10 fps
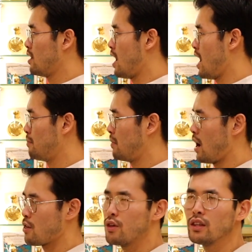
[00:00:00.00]
I
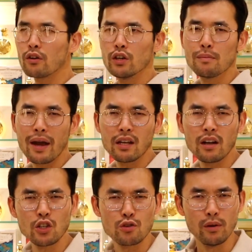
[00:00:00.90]
think they're only made in
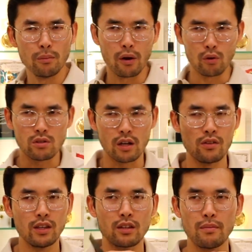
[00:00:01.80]
100ml bottles. I don't
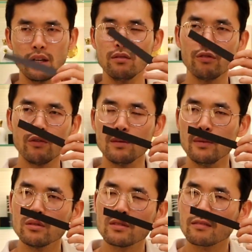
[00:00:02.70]
think they're made in
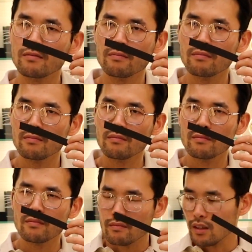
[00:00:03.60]
50ml.
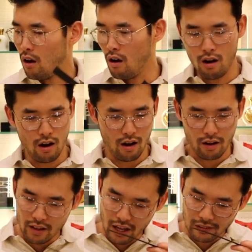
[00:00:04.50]
Oh,
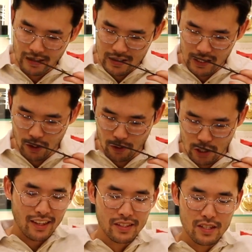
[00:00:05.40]
and this
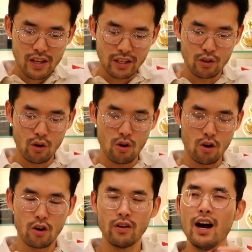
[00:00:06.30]
is like
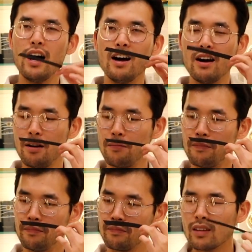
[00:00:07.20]
your
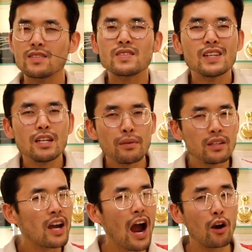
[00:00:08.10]
cinnamon
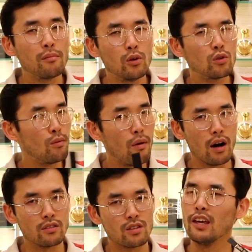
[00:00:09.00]
caramel
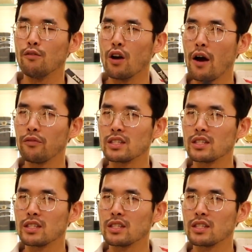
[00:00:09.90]
gourmand. If you're after